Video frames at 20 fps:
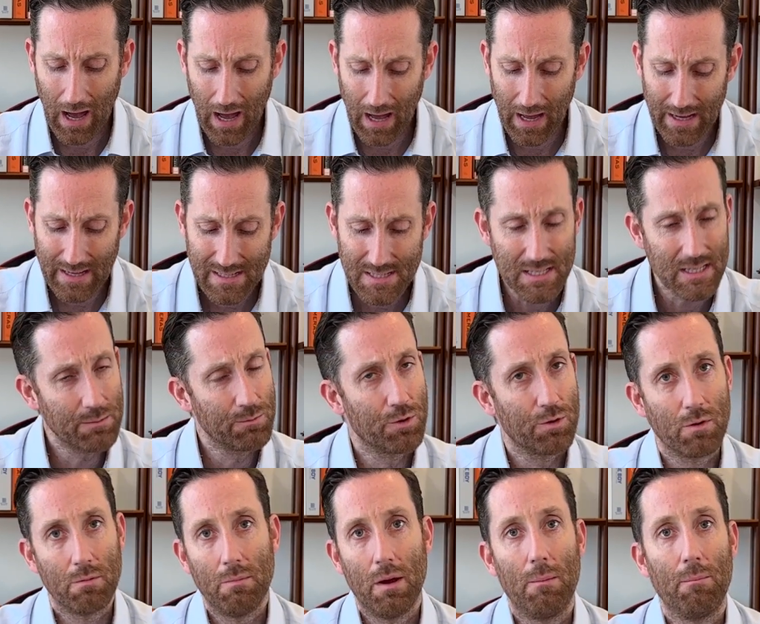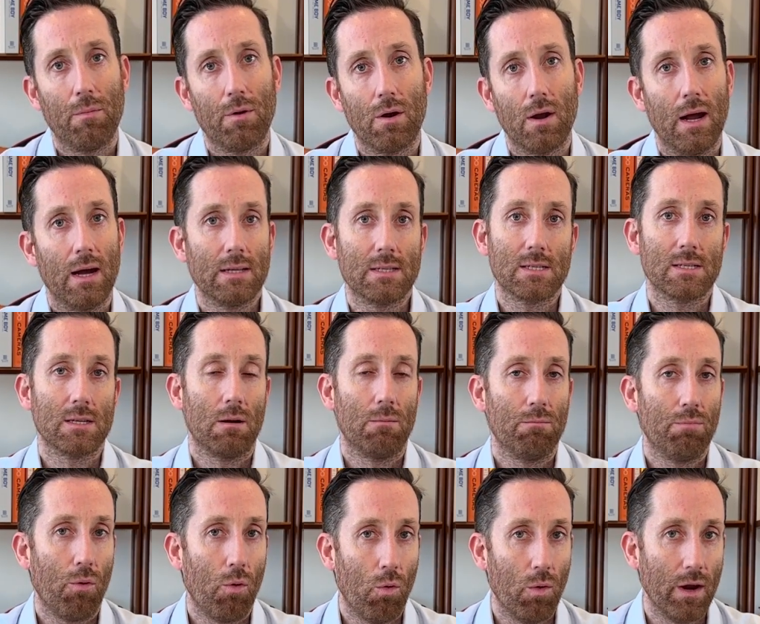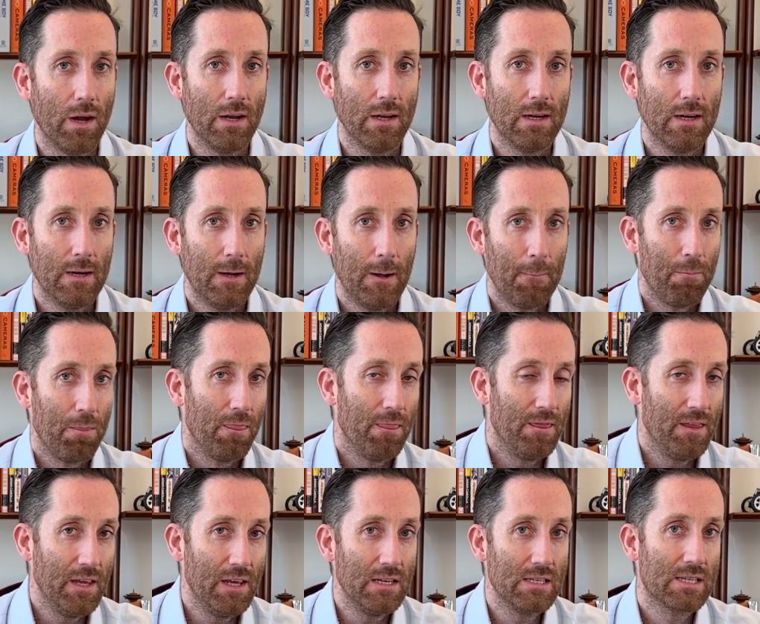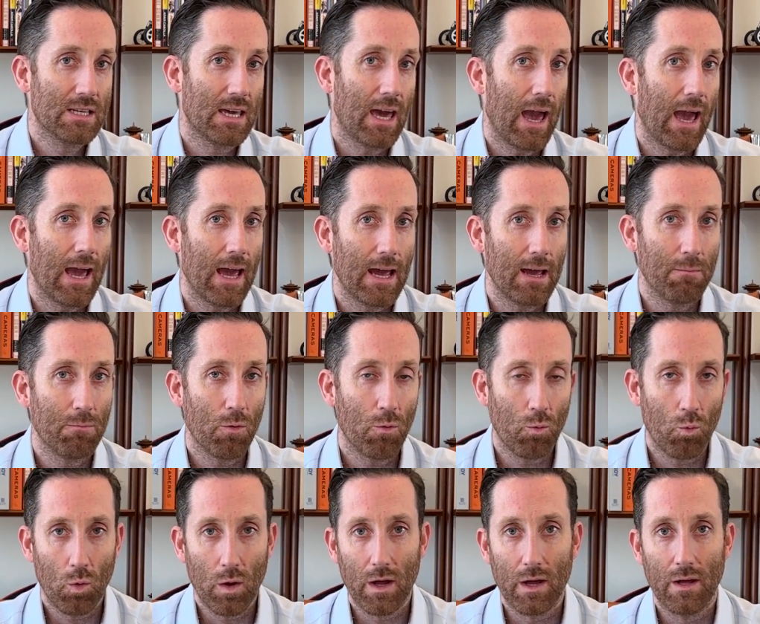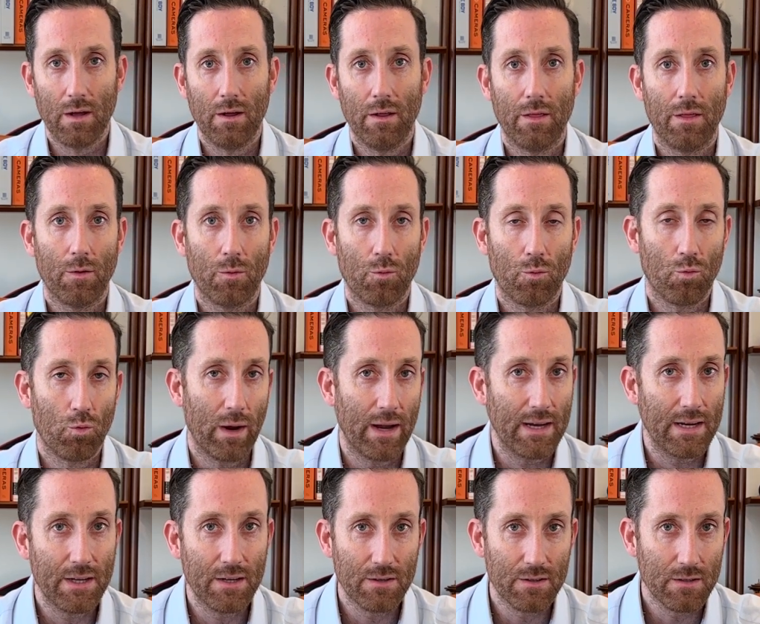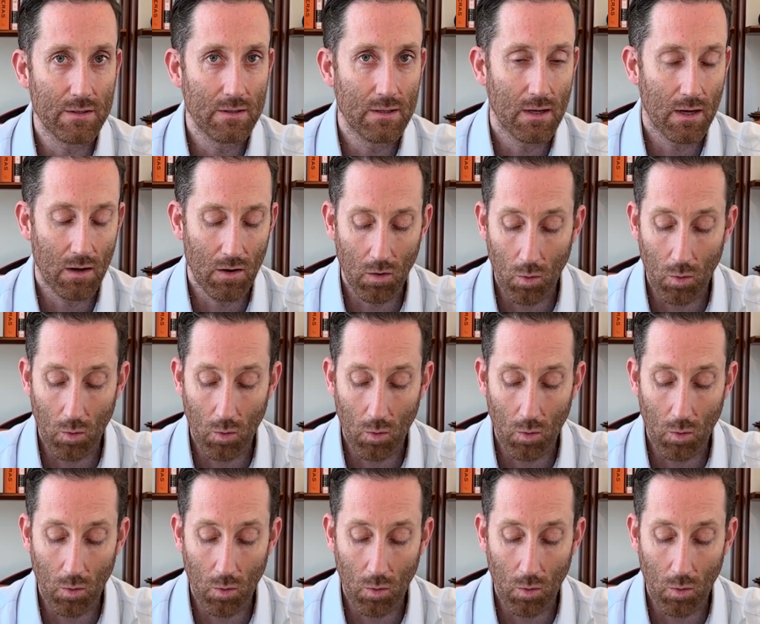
I seem to remember at some point these came with radial,